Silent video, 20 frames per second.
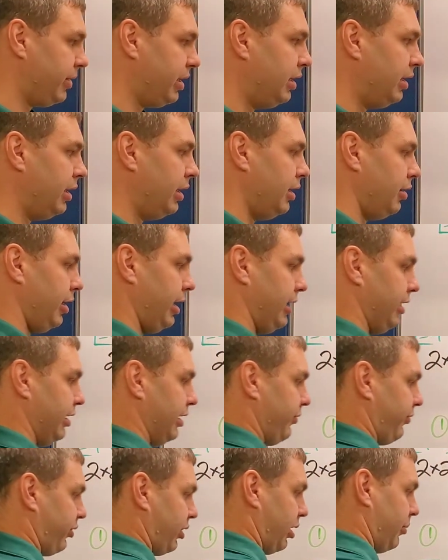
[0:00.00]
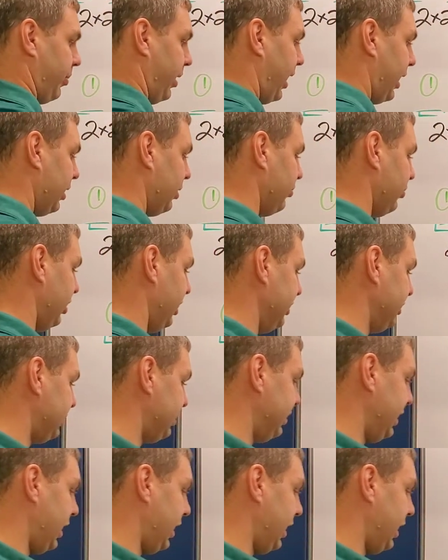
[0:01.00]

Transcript: All right, and then for our bottom ones,